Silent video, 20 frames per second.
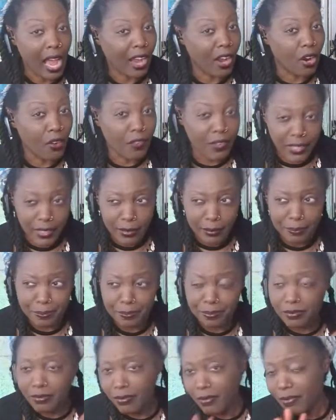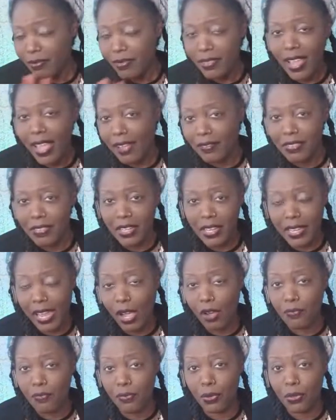I already have the
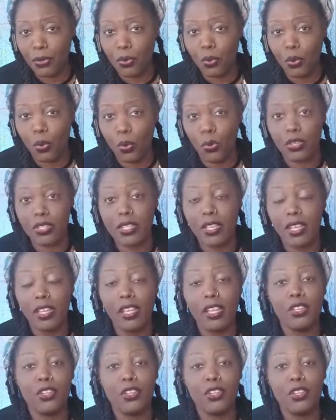layout for the course,